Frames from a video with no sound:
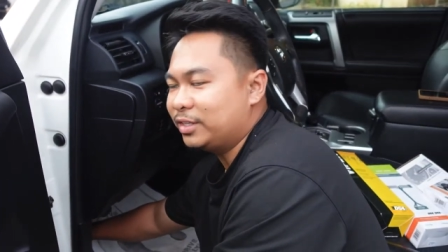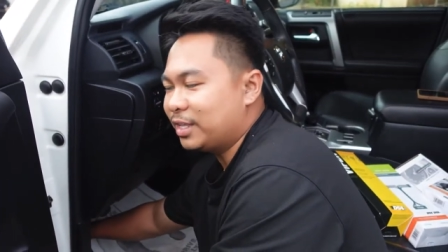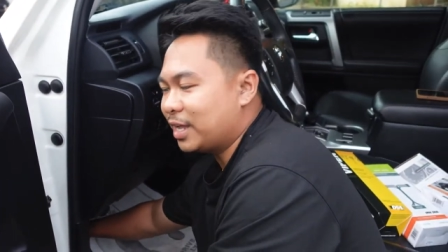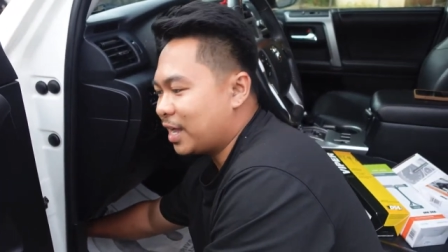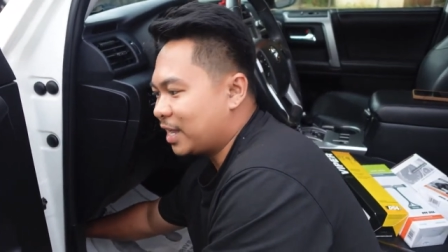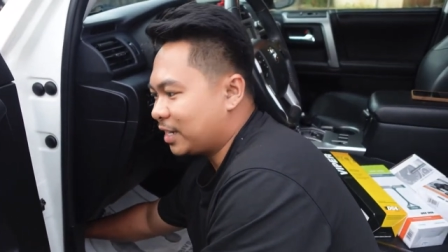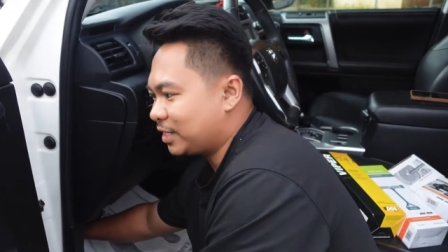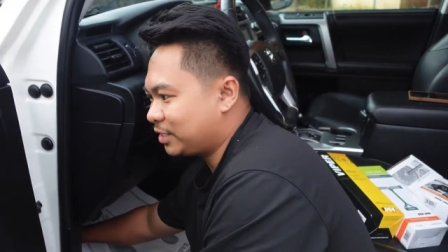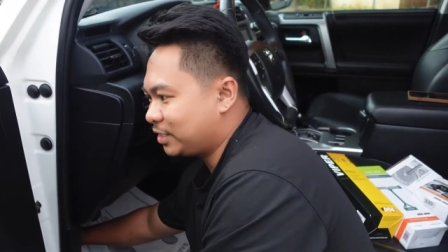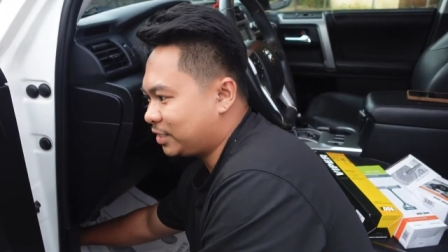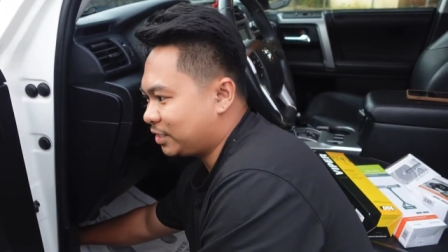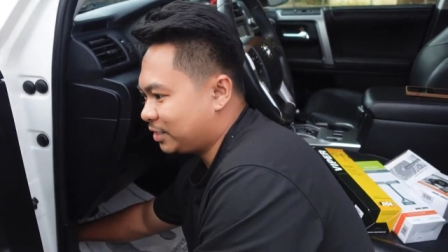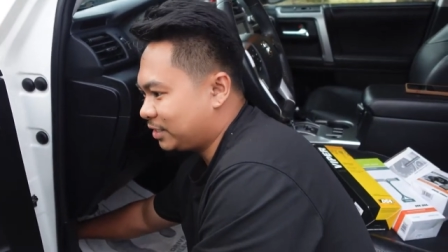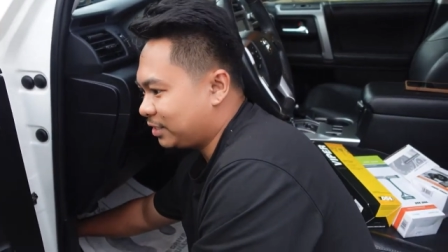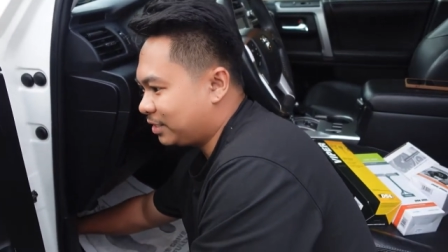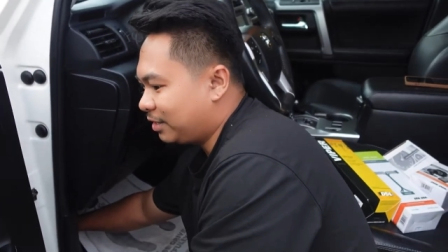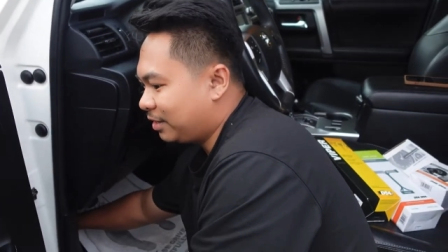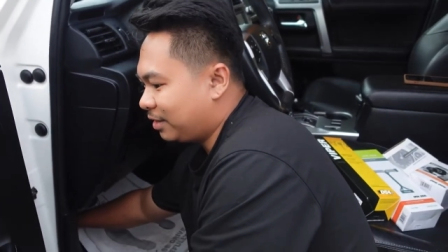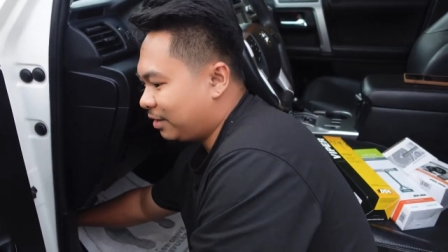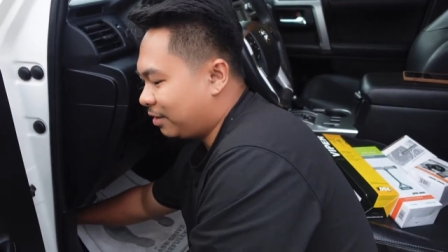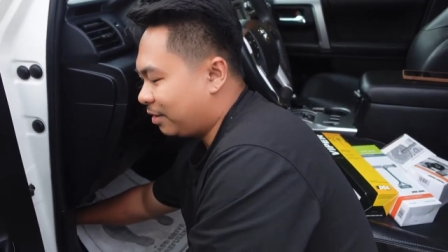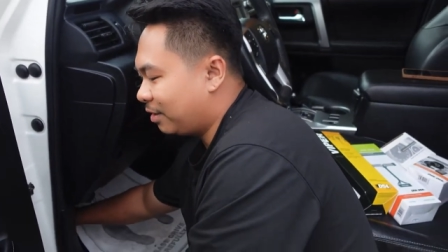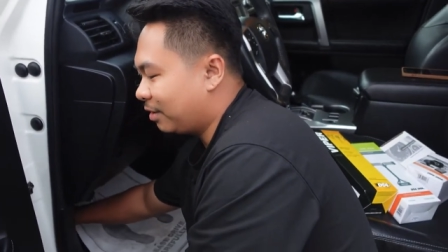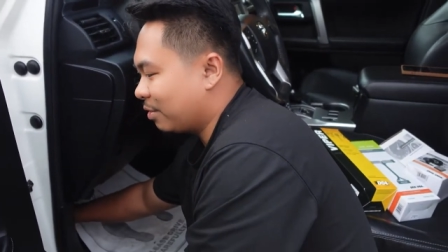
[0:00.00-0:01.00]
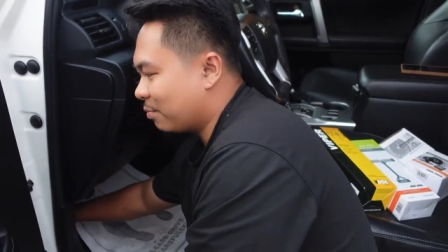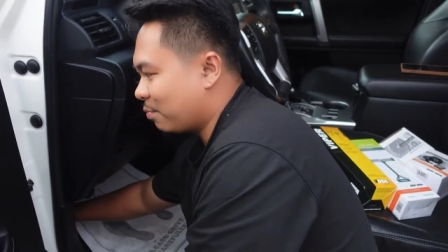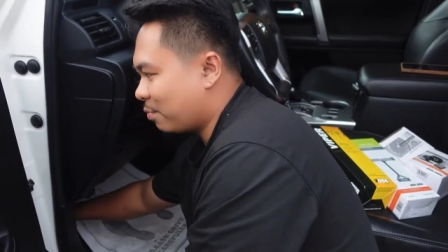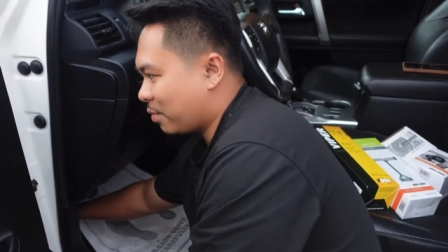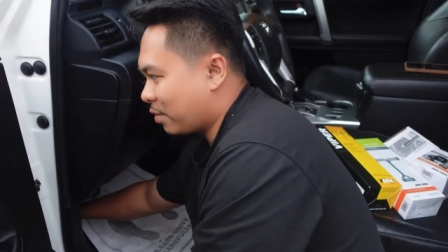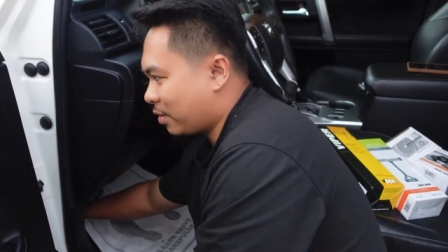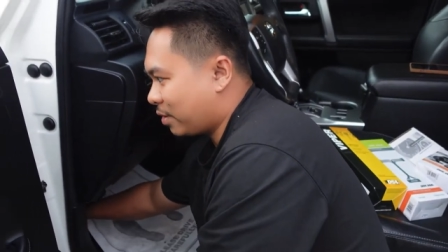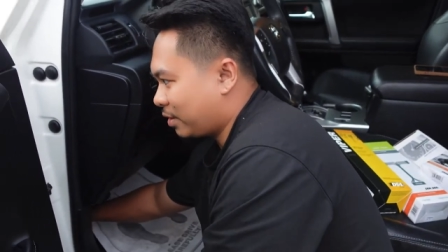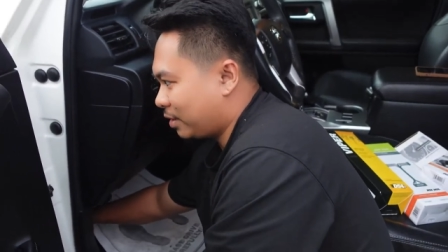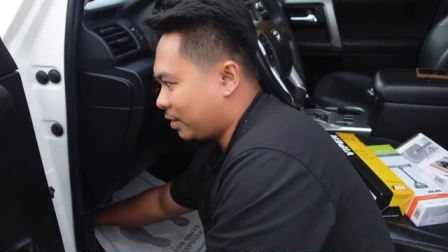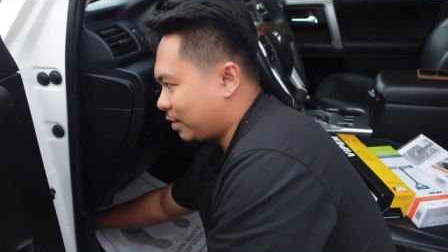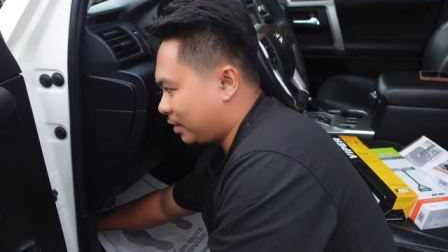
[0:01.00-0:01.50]
dash all
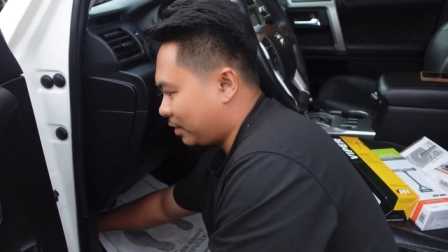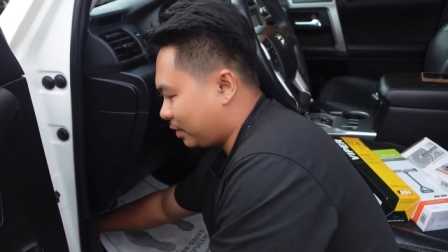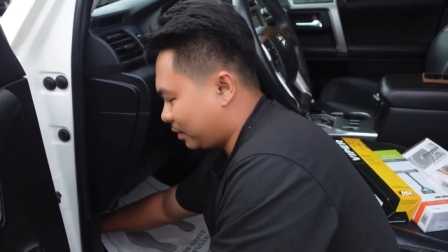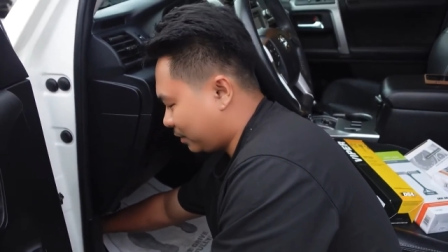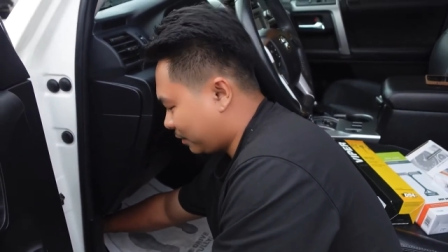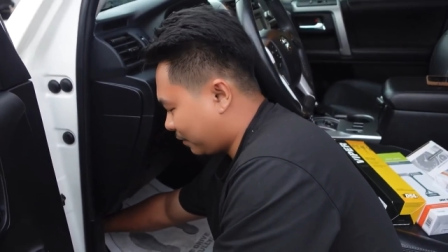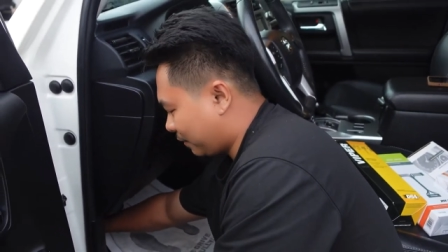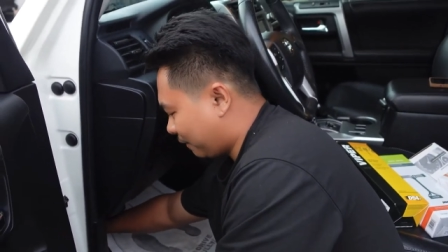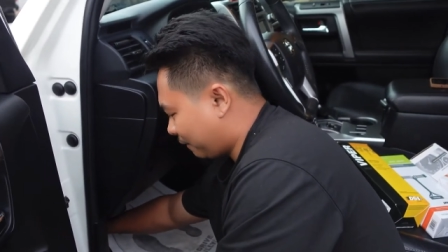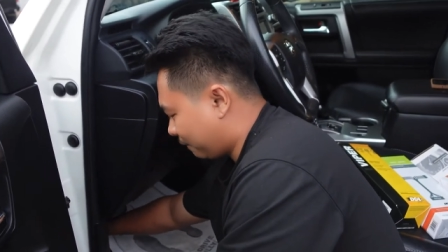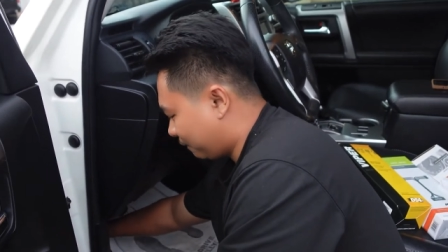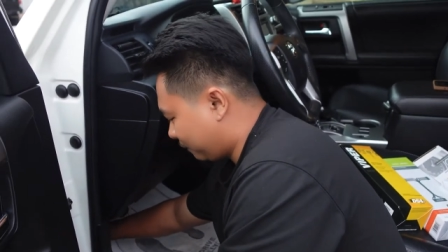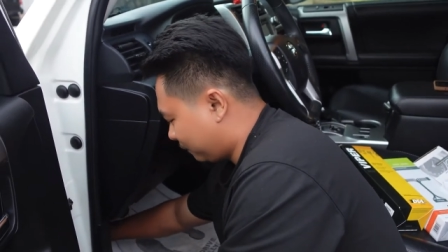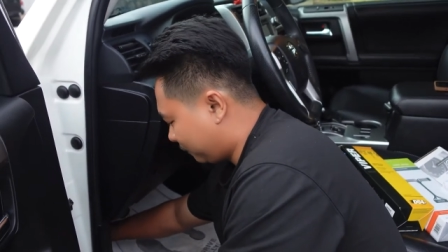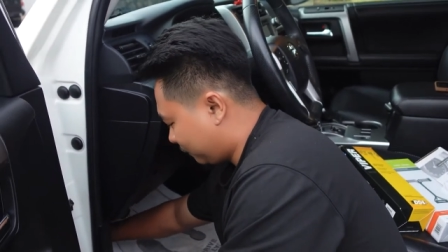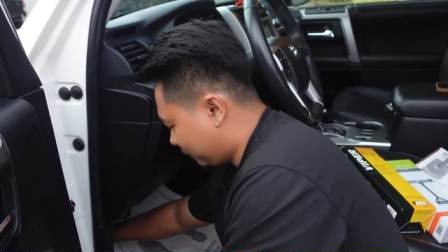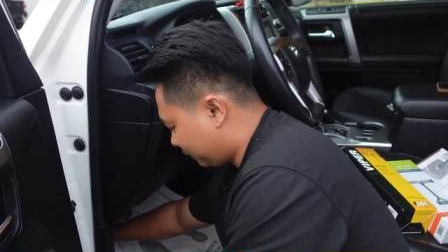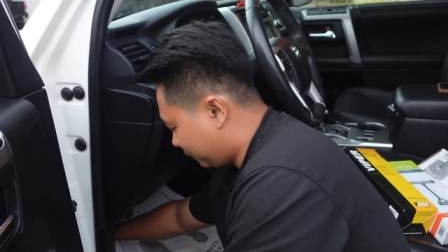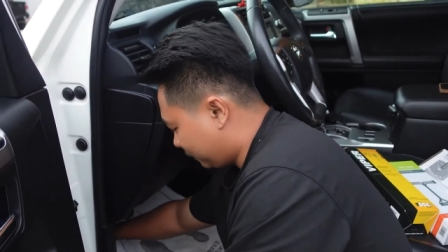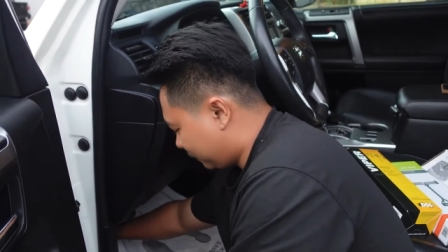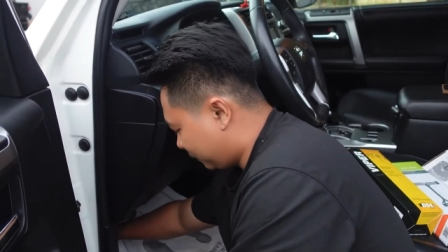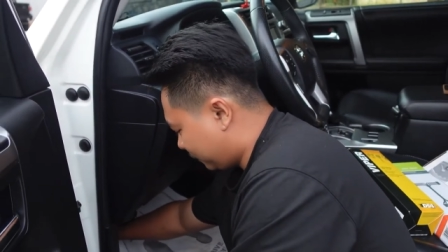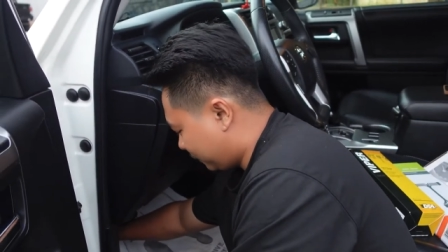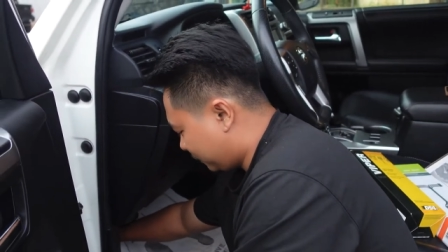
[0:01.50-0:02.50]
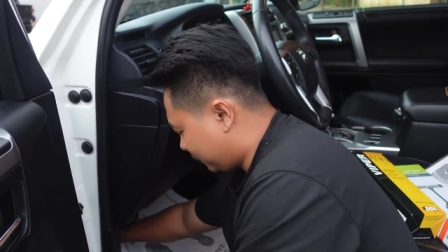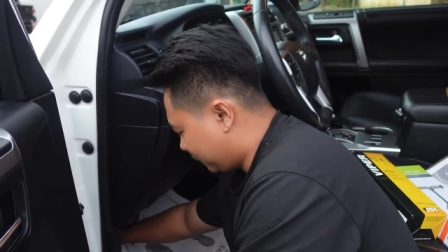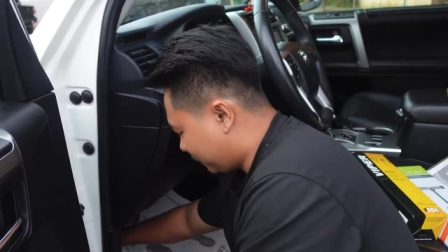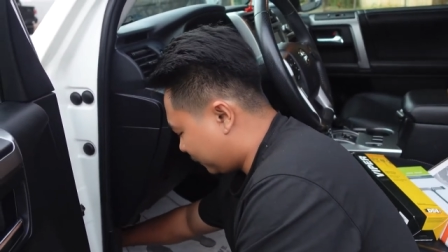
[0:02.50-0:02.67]
apart. Oh.